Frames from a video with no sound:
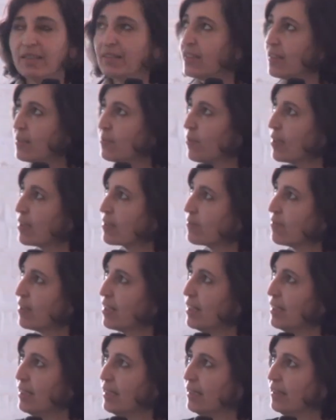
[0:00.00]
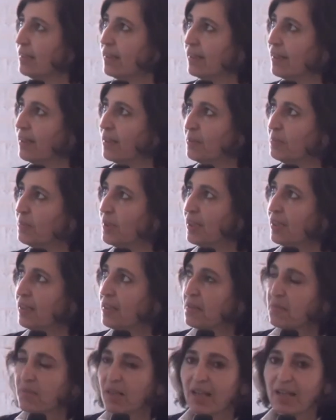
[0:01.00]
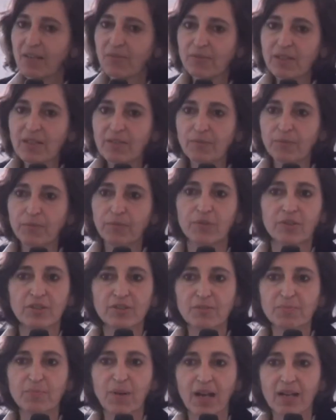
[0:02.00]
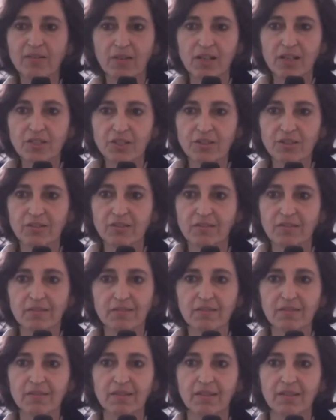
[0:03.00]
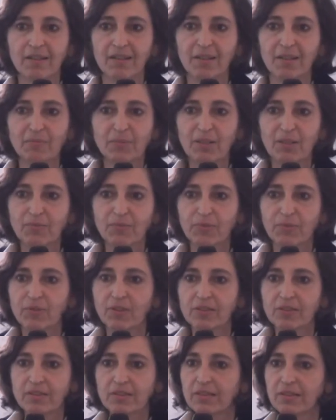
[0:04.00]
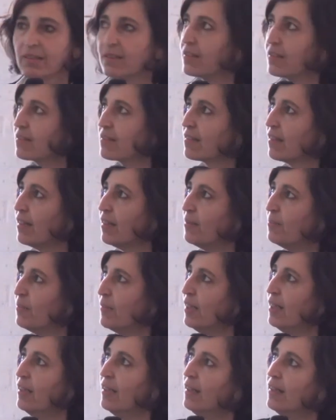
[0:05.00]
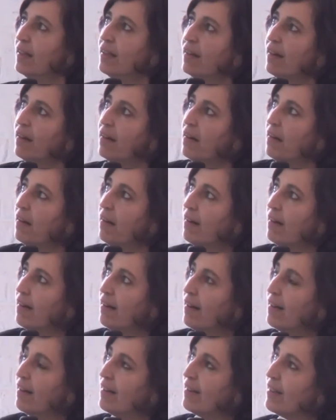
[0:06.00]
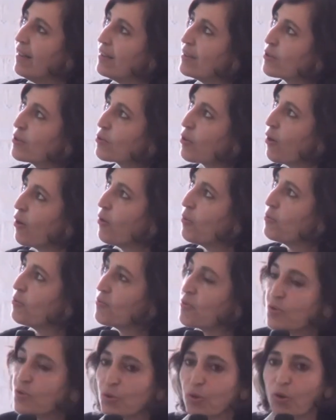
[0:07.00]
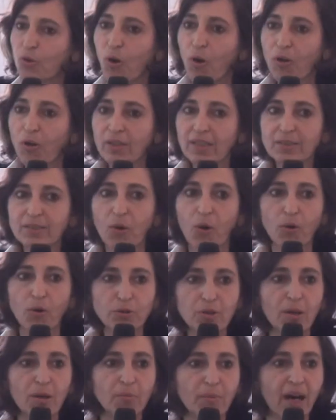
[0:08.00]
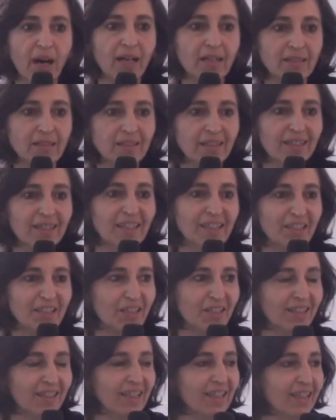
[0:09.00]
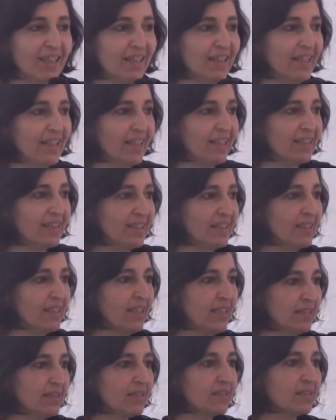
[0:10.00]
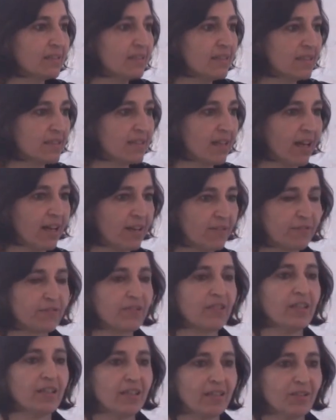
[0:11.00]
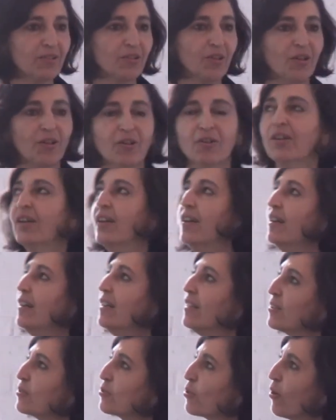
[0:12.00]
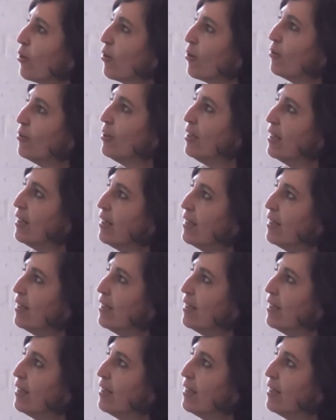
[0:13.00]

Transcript: this was very kind of influenced by Russian influences, So to call it Ottoman clearly needed deciphering, you know. So